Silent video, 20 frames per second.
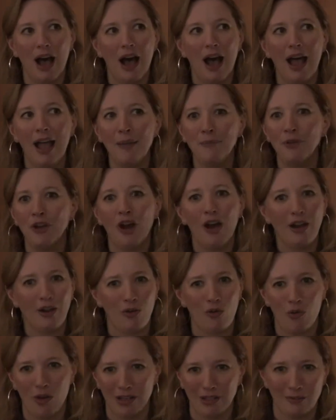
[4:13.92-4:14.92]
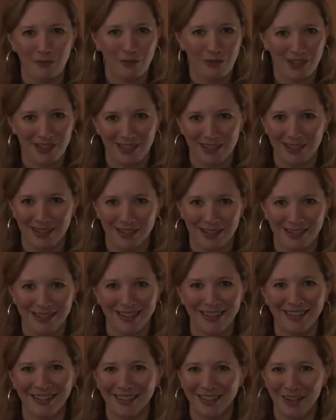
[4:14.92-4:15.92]
I'm not a quantum
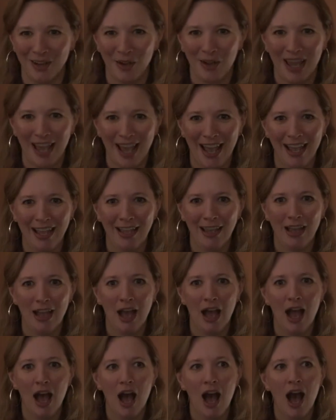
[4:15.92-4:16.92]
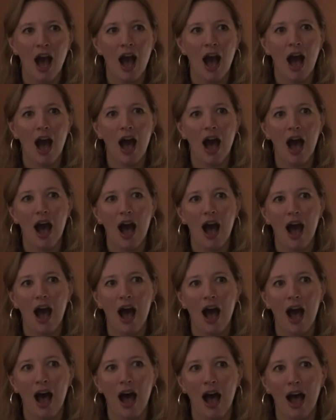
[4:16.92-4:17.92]
physicist, okay?
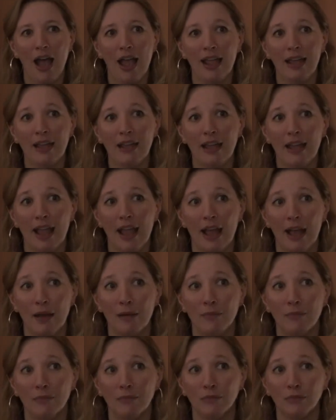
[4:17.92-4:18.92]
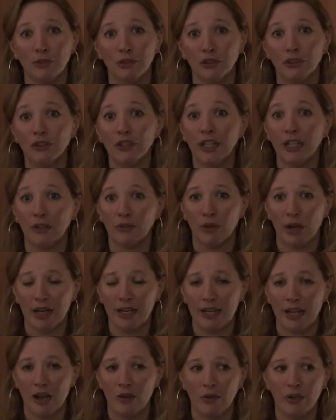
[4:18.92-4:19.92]
I am learning
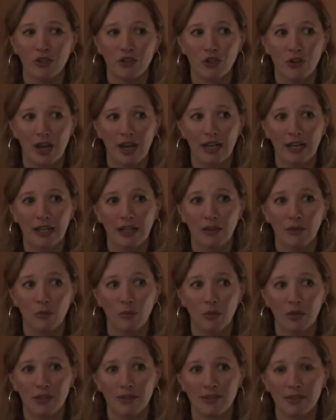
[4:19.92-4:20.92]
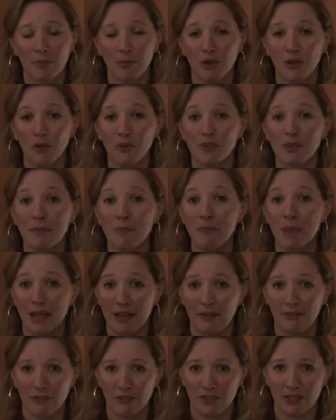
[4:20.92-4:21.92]
right now and training with someone who's a
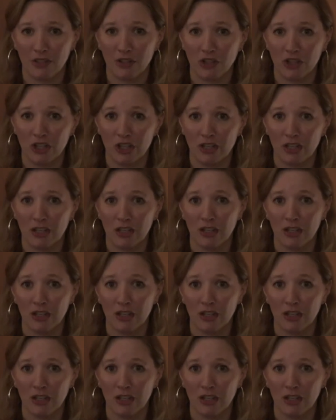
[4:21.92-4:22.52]
metaphysician.